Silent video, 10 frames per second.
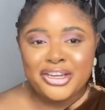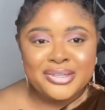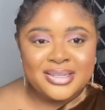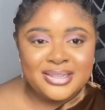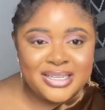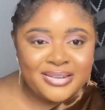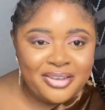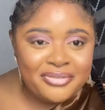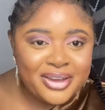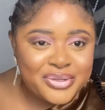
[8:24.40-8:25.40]
You see this
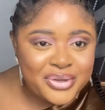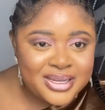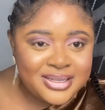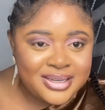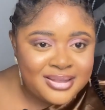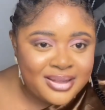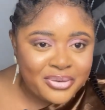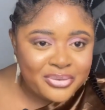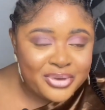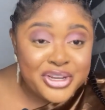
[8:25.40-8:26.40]
fine face you are seeing now?